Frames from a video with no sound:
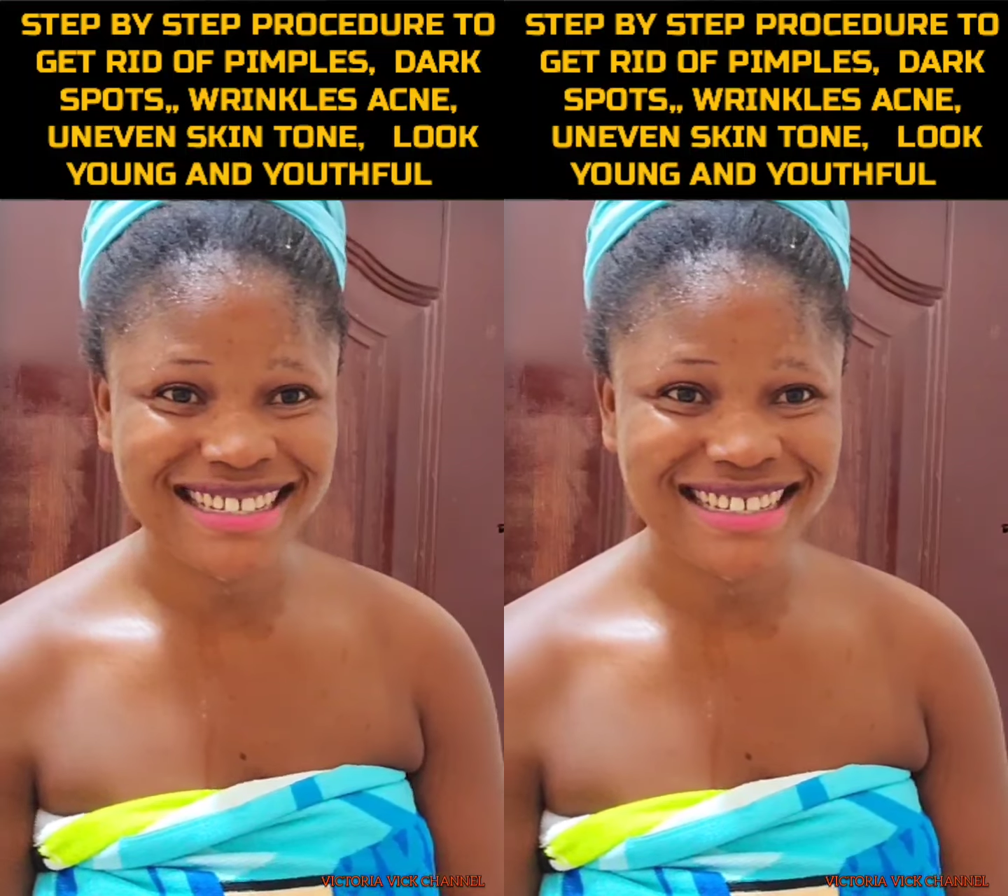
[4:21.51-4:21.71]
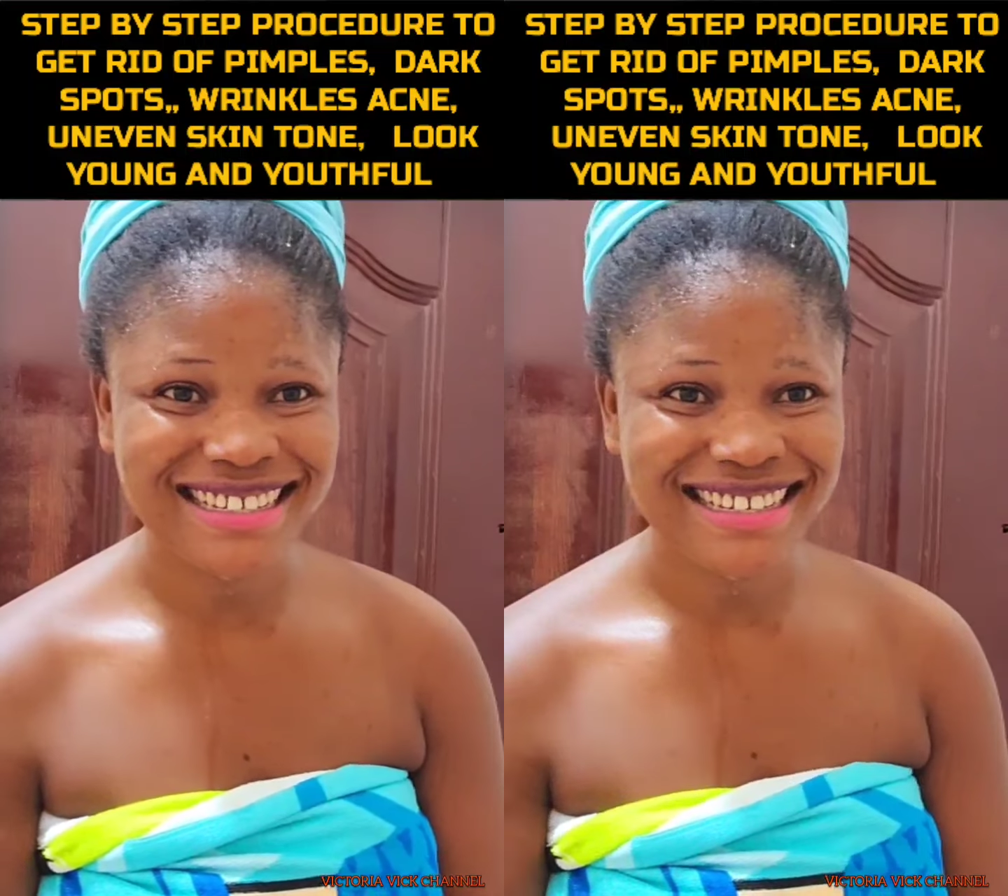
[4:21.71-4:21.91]

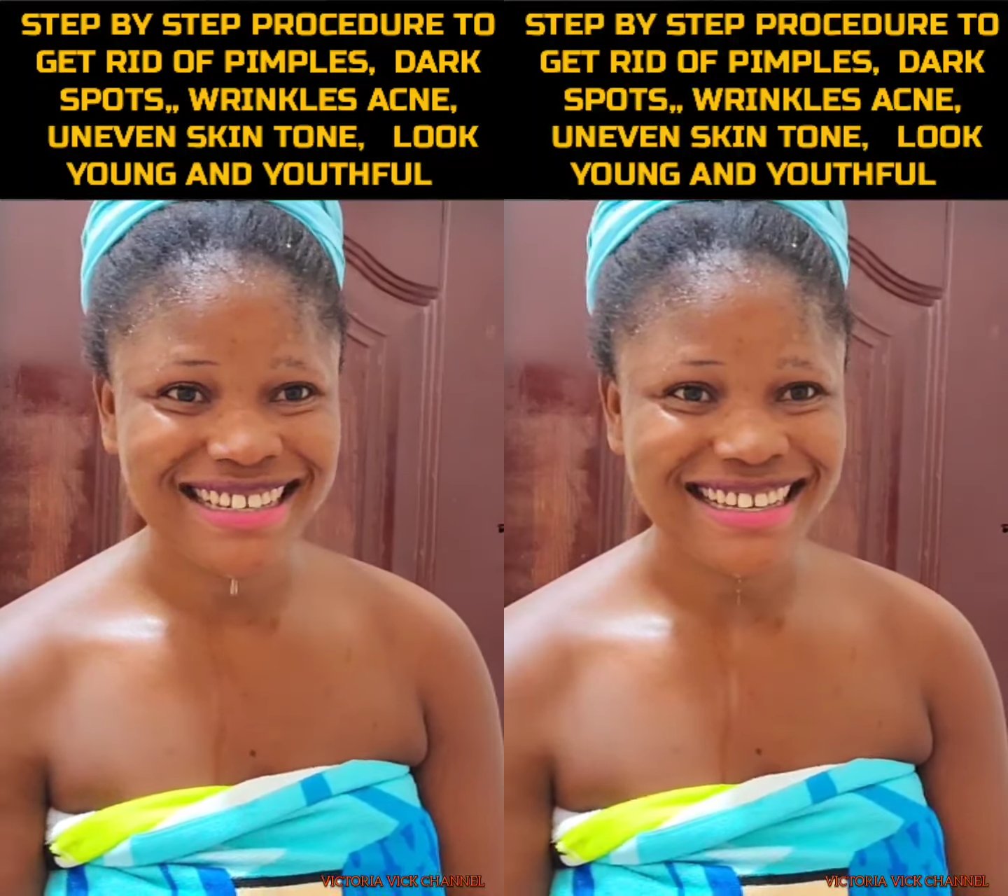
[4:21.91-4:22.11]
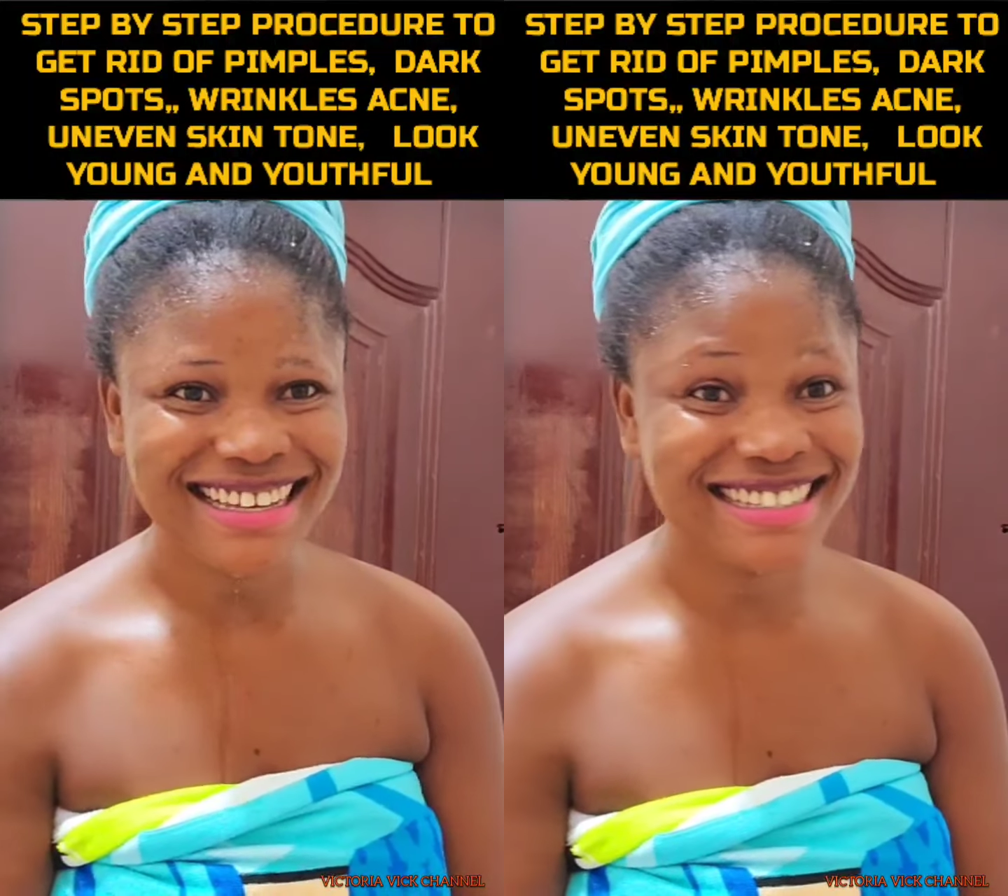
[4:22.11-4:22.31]

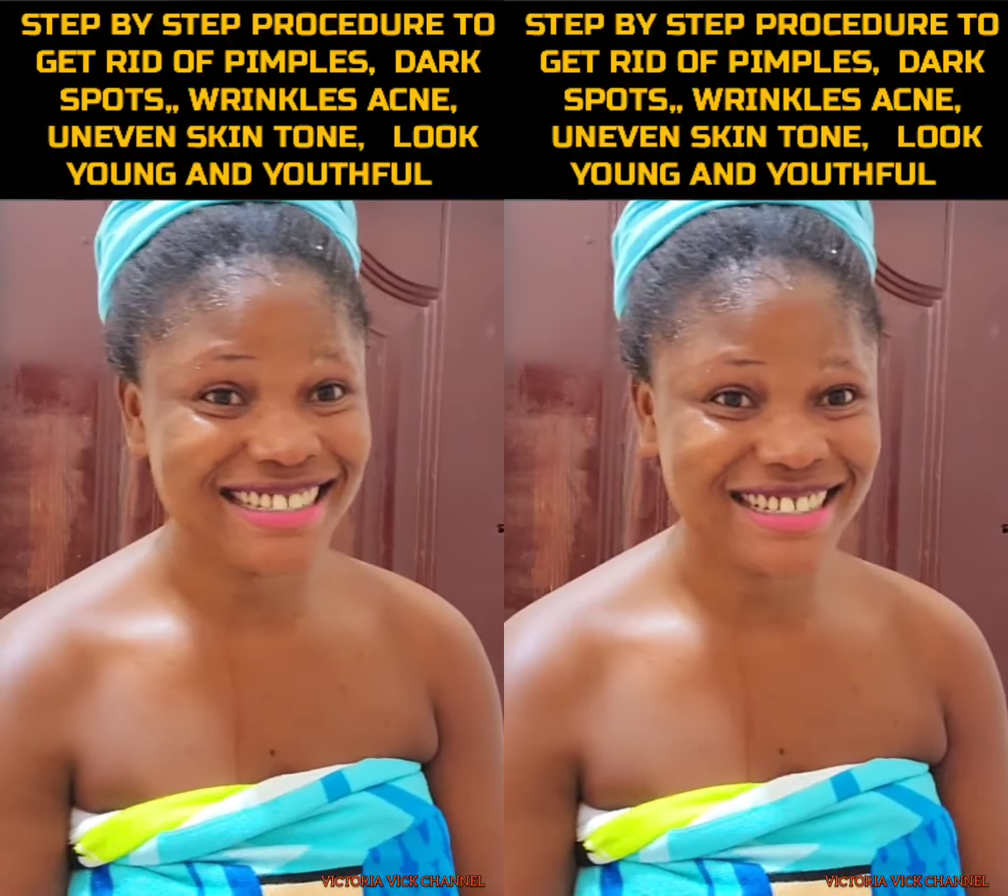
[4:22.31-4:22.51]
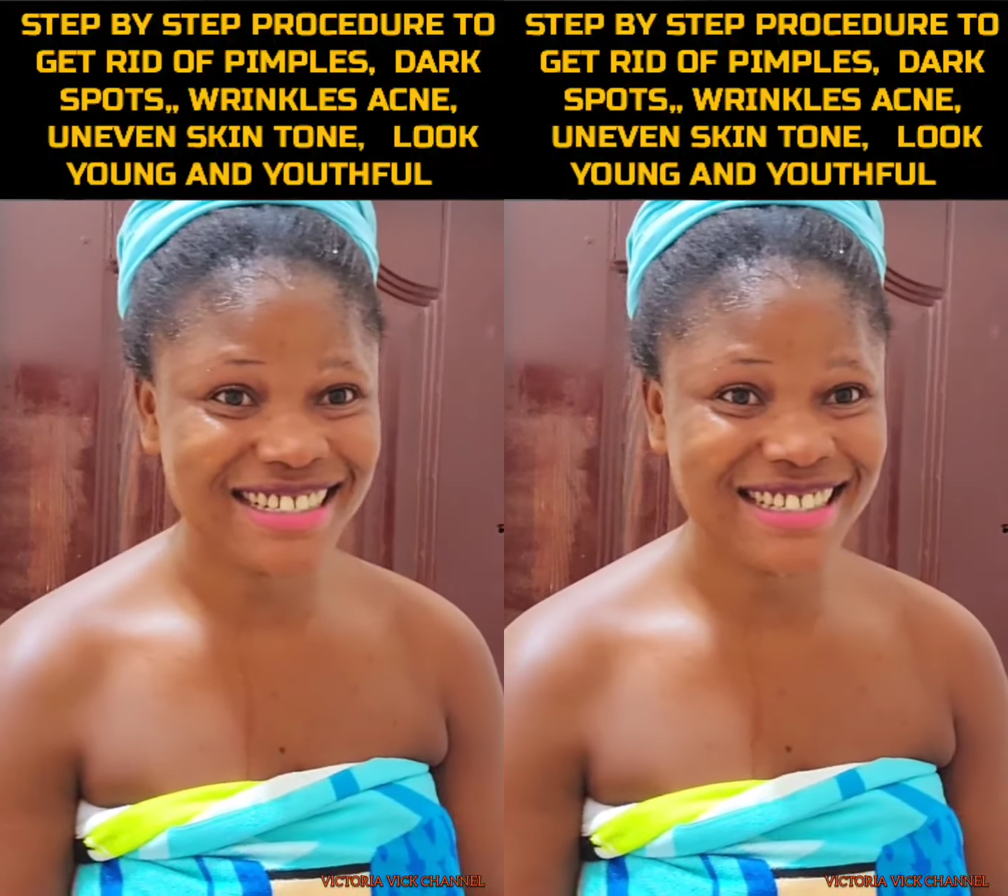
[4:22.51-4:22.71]
Did
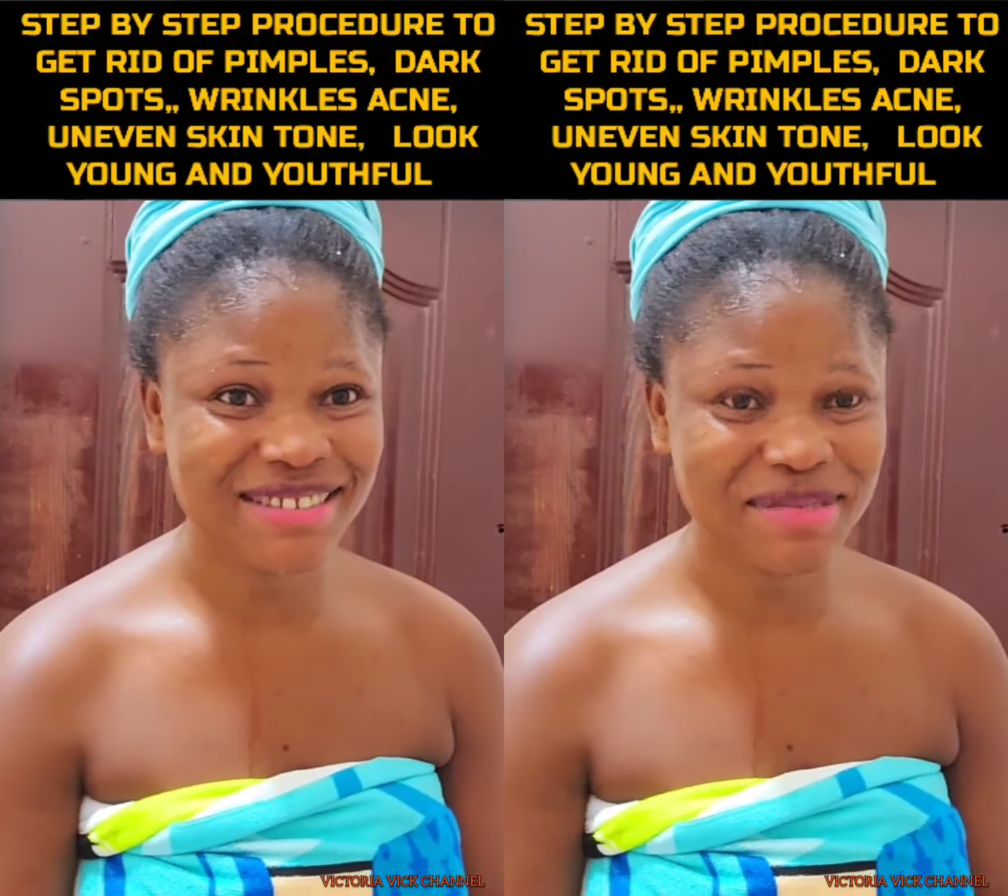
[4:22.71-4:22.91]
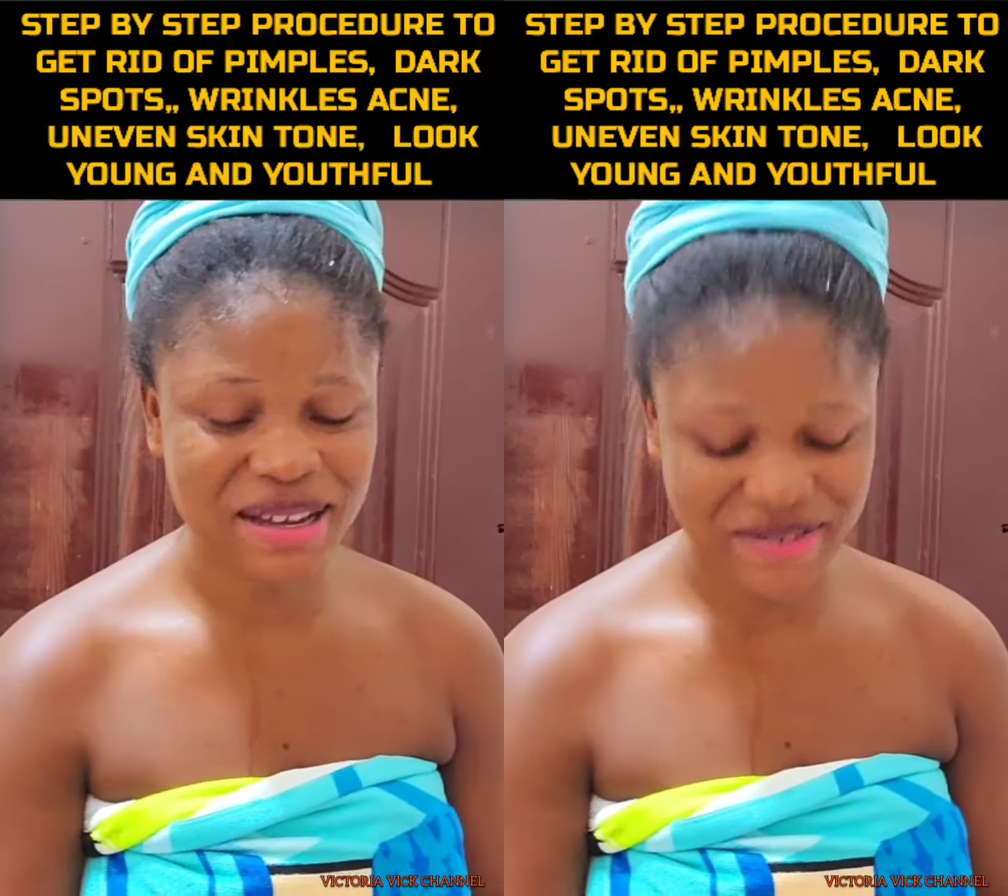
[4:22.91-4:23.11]
you see
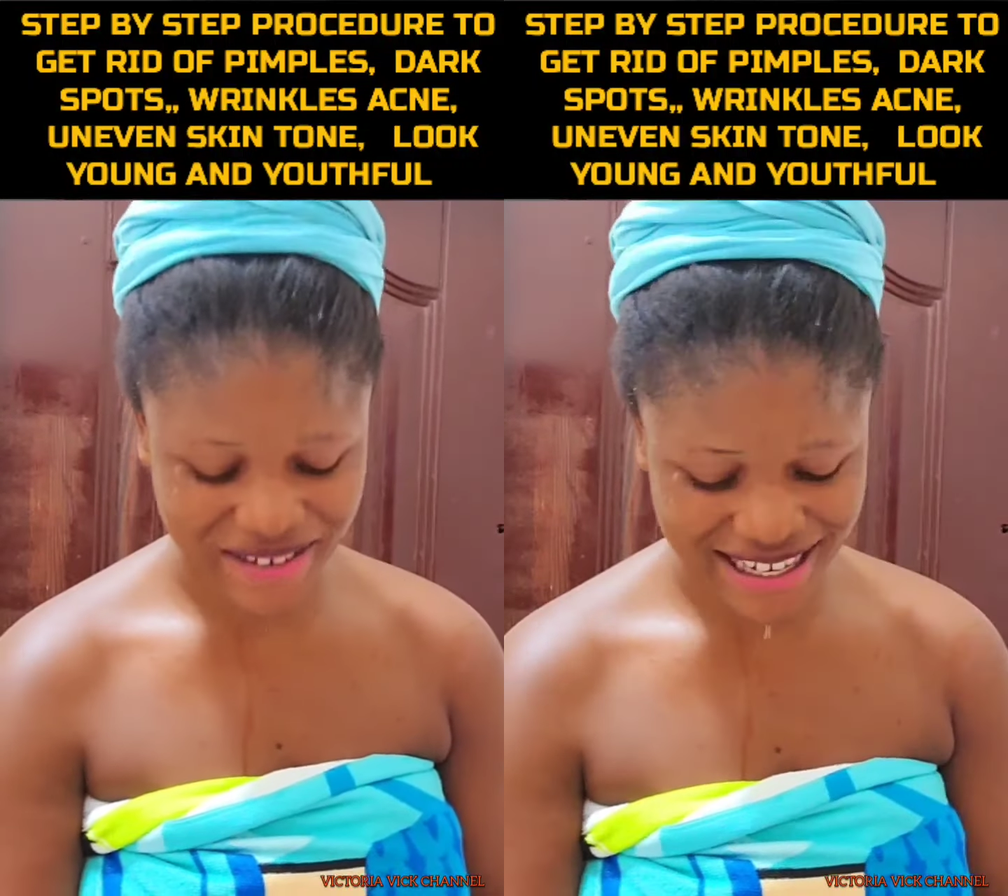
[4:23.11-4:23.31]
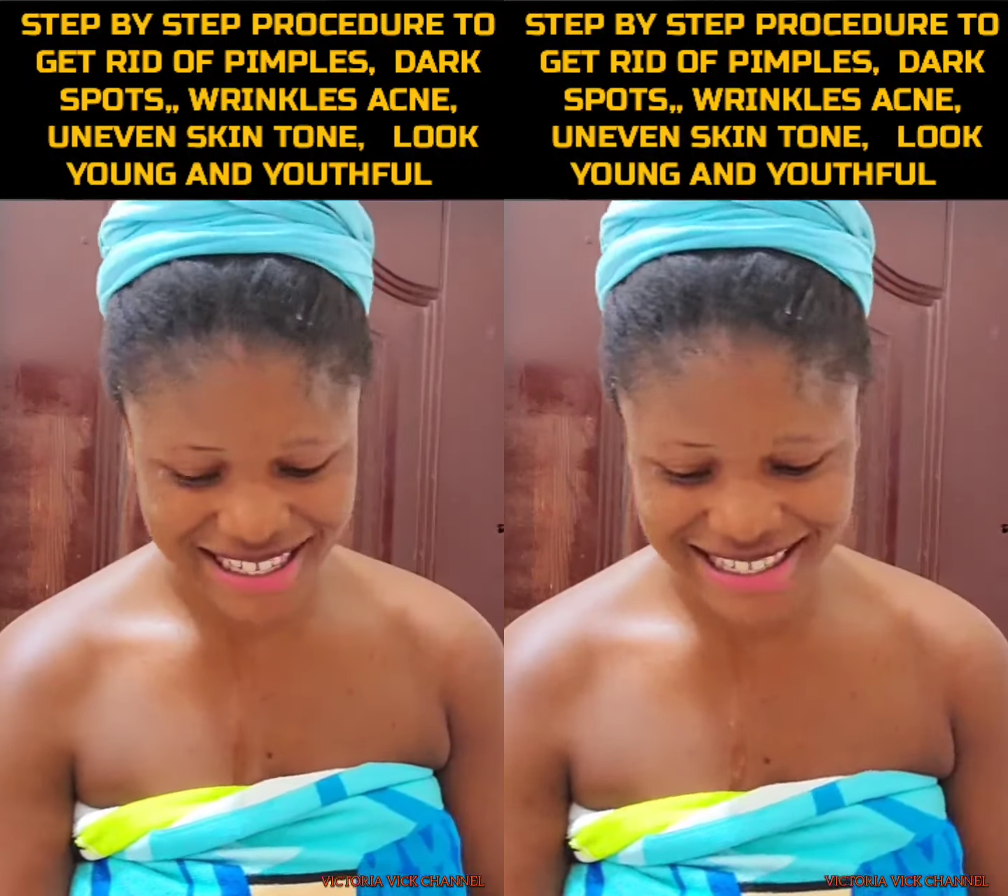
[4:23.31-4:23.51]
my
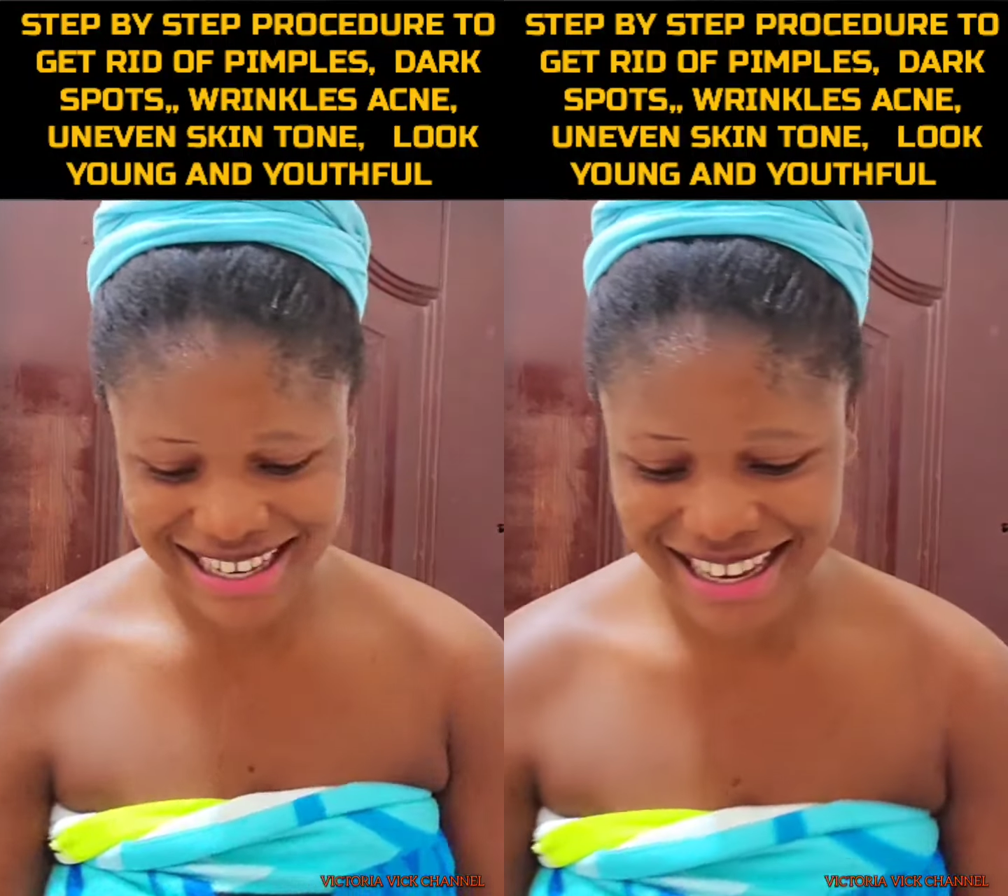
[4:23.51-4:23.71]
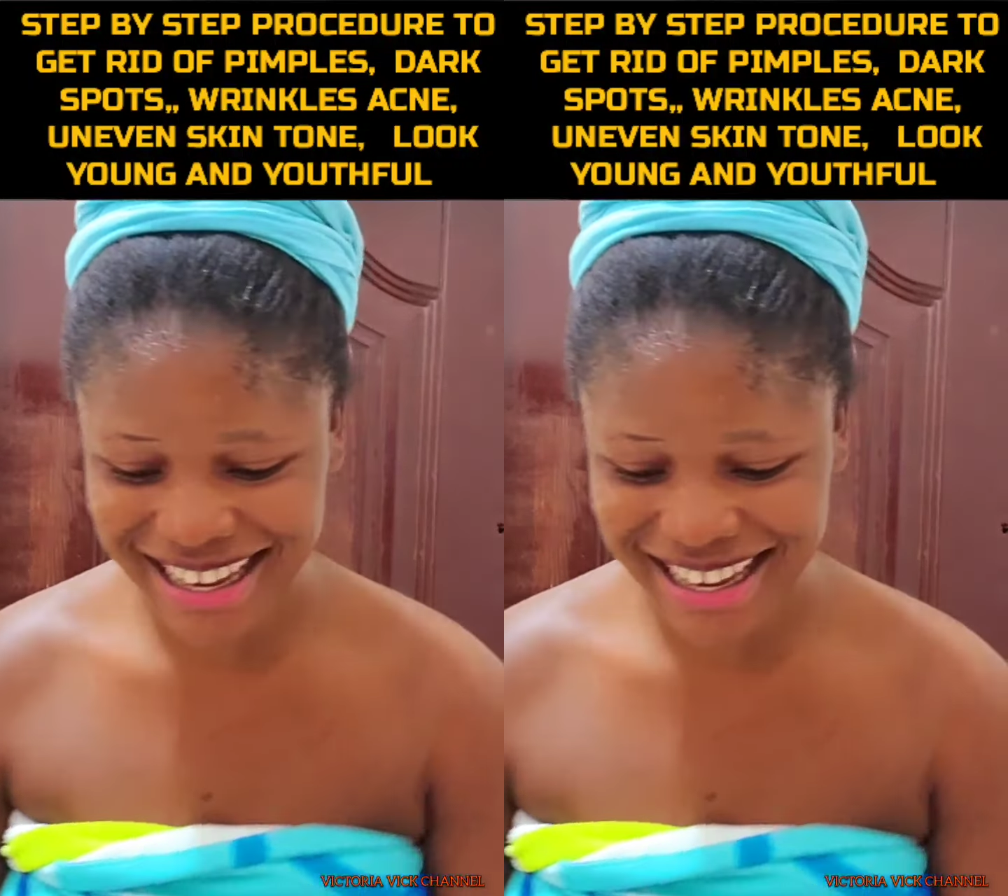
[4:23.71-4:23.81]
face?